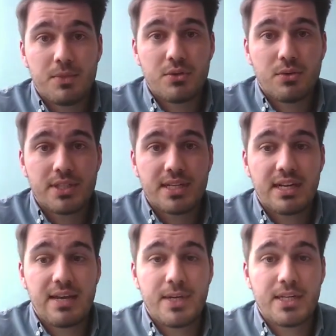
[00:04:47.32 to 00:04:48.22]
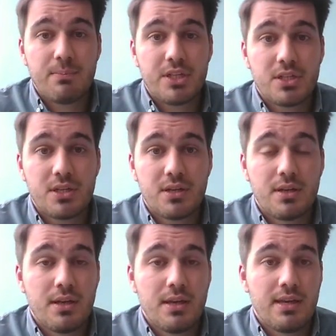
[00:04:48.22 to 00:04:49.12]
towards climate ambition.
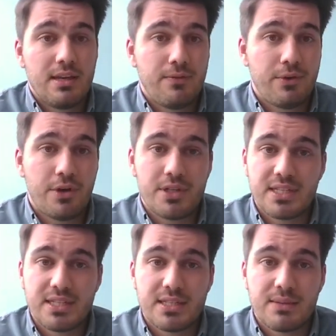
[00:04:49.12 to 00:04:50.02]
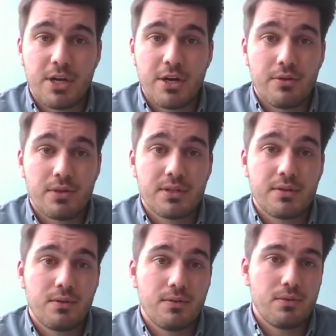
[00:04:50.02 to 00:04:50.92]
In France, this is about
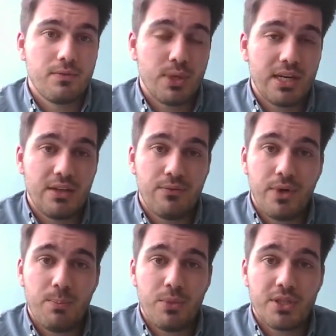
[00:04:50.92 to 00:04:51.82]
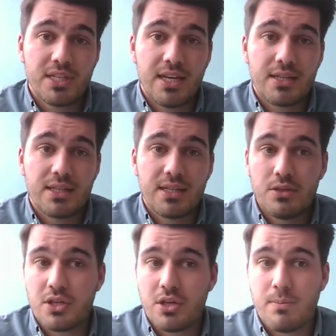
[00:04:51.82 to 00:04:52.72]
23%.
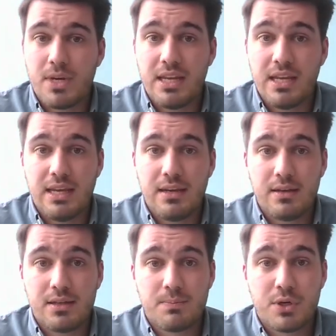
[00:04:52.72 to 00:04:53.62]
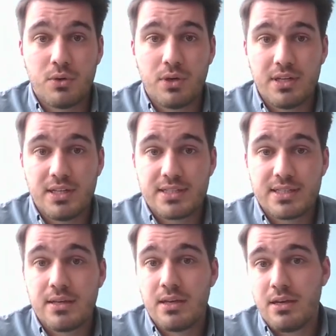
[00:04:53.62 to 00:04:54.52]
In Germany and Poland,
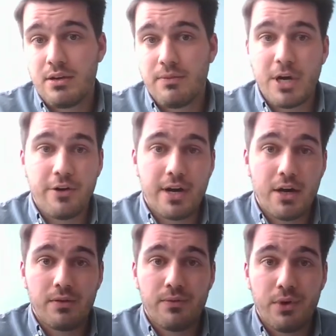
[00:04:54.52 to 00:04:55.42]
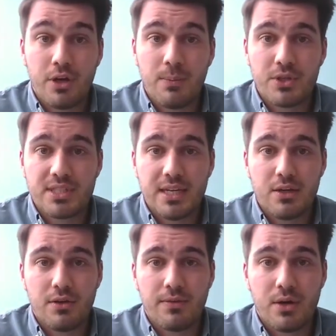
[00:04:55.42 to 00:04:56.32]
it's around
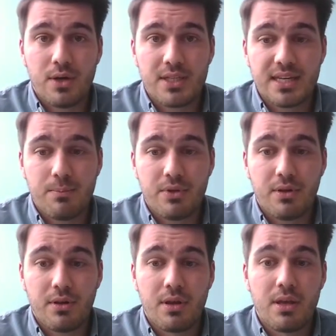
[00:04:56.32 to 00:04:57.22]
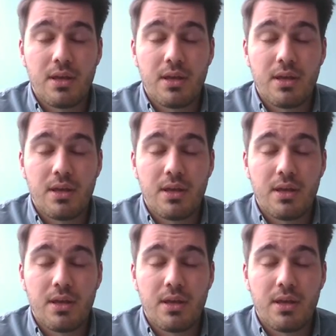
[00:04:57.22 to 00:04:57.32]
30% of our sample.